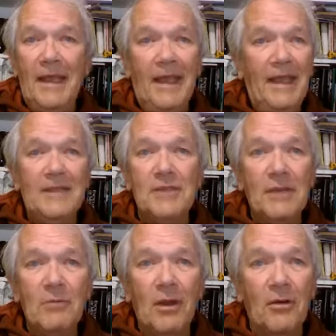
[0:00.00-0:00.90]
It's
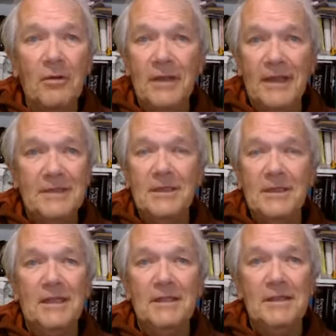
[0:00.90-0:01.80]
zero. It's
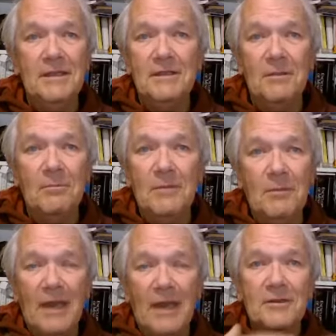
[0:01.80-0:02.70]

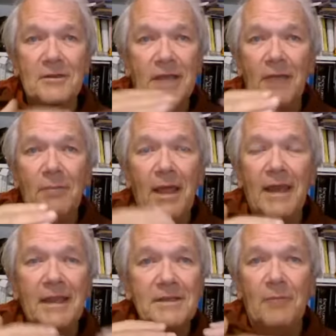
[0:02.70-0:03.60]
the molecule is
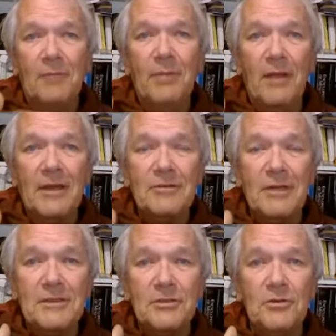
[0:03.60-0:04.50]
non-bonding. It's got a pair of
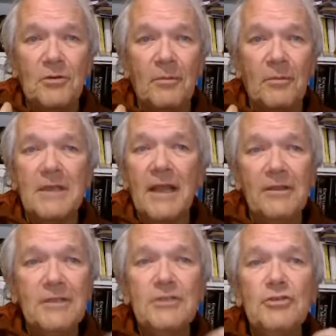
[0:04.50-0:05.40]
electrons and two orbitals.
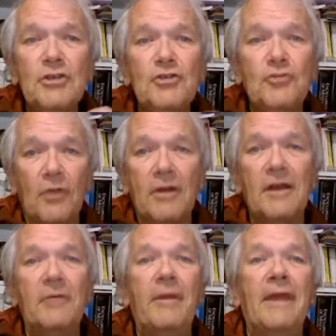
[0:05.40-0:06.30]
This is an
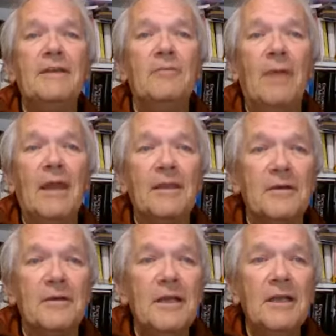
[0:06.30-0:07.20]
extraordinarily reactive
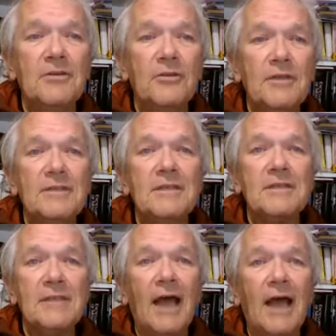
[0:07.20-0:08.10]
molecule. So this
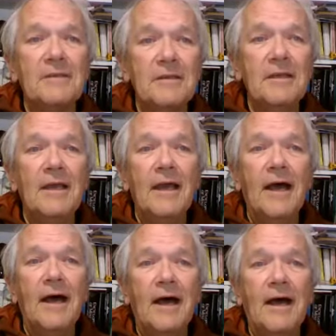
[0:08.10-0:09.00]
is not
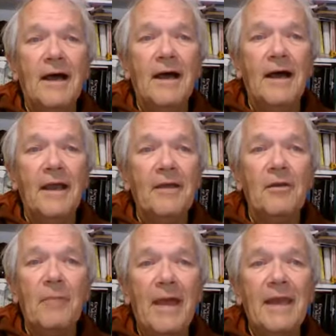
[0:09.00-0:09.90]

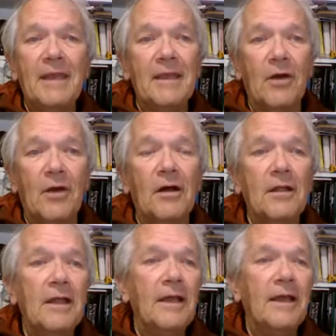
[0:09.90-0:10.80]
aromatic at
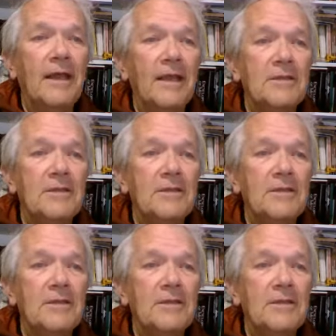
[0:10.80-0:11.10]
all. And